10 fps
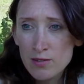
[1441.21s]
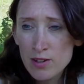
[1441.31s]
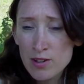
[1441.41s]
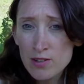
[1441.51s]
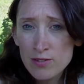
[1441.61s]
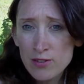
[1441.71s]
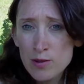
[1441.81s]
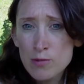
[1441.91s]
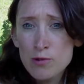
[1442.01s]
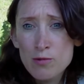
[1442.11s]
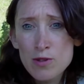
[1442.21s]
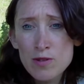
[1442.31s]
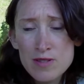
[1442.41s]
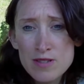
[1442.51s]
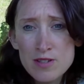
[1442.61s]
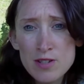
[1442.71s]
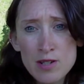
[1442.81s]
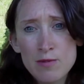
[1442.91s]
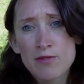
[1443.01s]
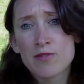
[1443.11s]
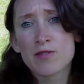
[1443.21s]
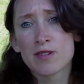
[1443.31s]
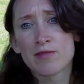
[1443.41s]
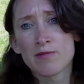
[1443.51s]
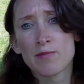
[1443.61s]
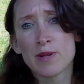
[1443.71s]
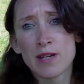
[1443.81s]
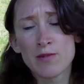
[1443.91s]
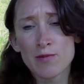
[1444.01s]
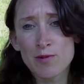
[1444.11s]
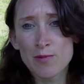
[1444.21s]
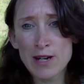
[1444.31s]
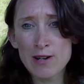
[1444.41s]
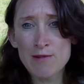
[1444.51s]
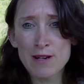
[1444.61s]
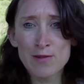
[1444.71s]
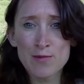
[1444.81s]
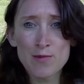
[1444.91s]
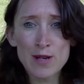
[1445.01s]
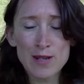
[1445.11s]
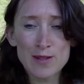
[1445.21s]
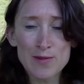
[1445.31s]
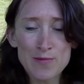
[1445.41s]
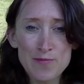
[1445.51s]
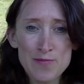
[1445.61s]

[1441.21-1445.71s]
Only got a few more runes to do before I've been all the way around the wheel.